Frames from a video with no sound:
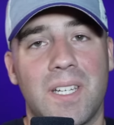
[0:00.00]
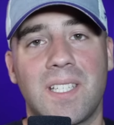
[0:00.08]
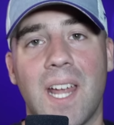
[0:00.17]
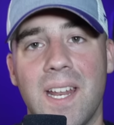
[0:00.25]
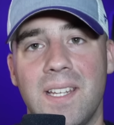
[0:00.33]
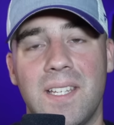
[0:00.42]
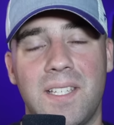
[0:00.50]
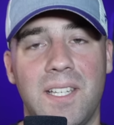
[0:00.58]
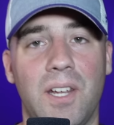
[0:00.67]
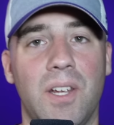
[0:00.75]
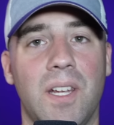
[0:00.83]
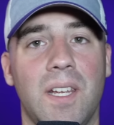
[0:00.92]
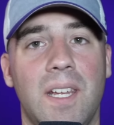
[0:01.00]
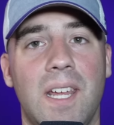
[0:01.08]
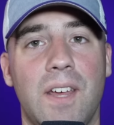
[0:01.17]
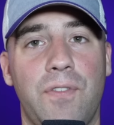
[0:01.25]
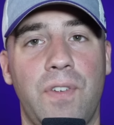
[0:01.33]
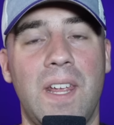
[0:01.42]
excited to see
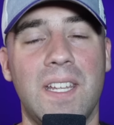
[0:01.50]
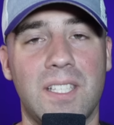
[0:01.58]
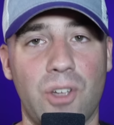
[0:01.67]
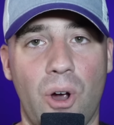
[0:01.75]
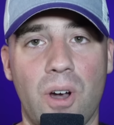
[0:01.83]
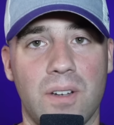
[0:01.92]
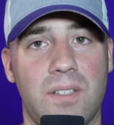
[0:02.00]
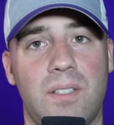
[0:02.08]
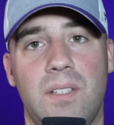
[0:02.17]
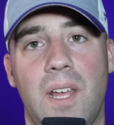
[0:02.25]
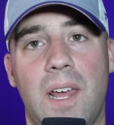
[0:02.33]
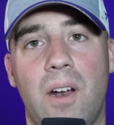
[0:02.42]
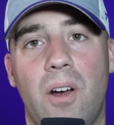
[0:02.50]
if he starts at